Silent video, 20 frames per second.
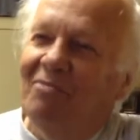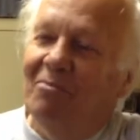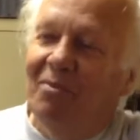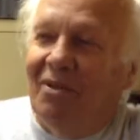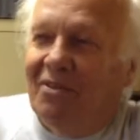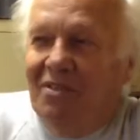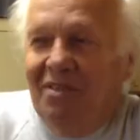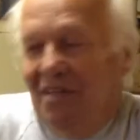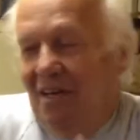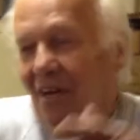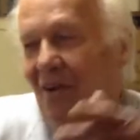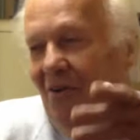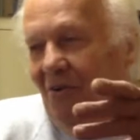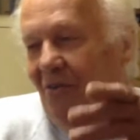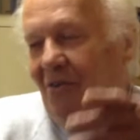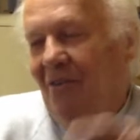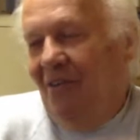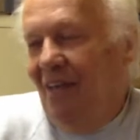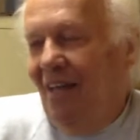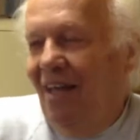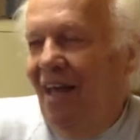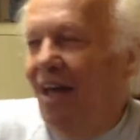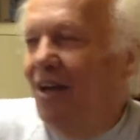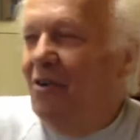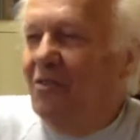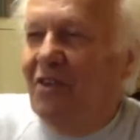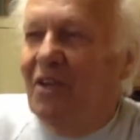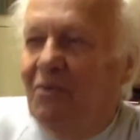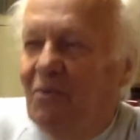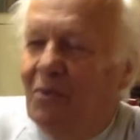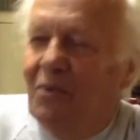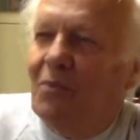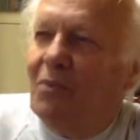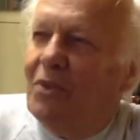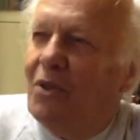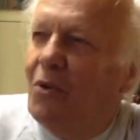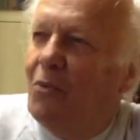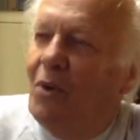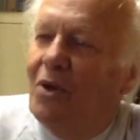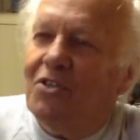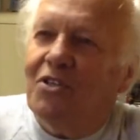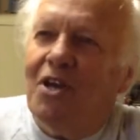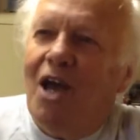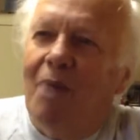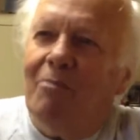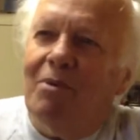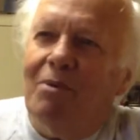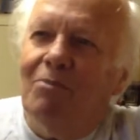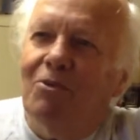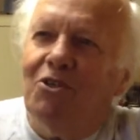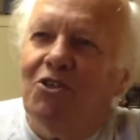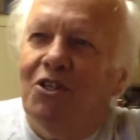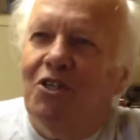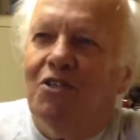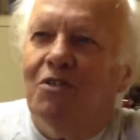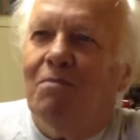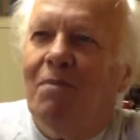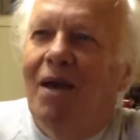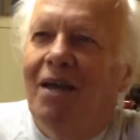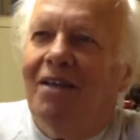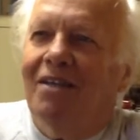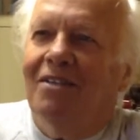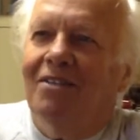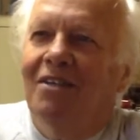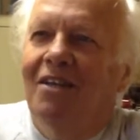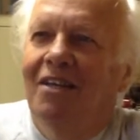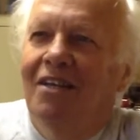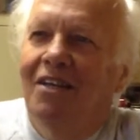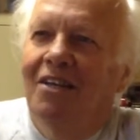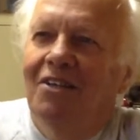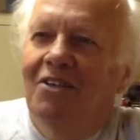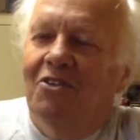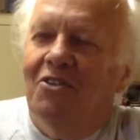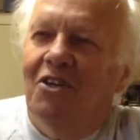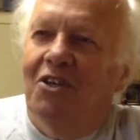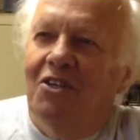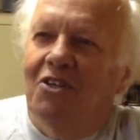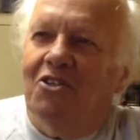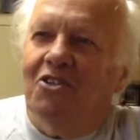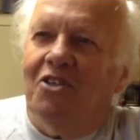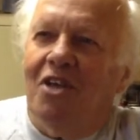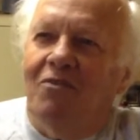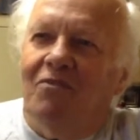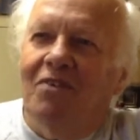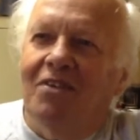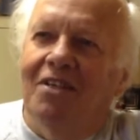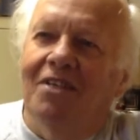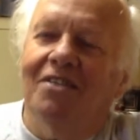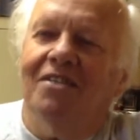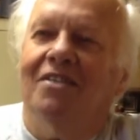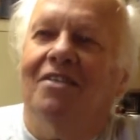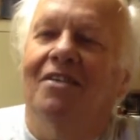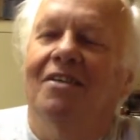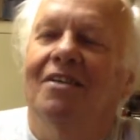But I don't think there was copy machines back in the 70s.